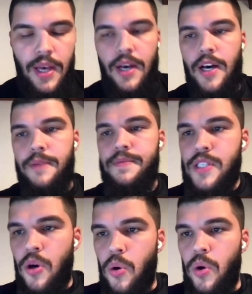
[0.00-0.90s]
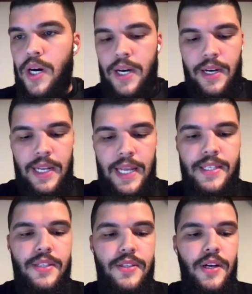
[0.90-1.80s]
Let's
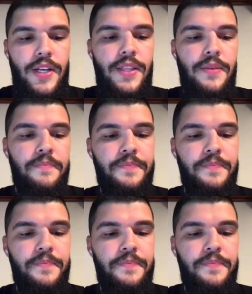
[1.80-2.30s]
get started.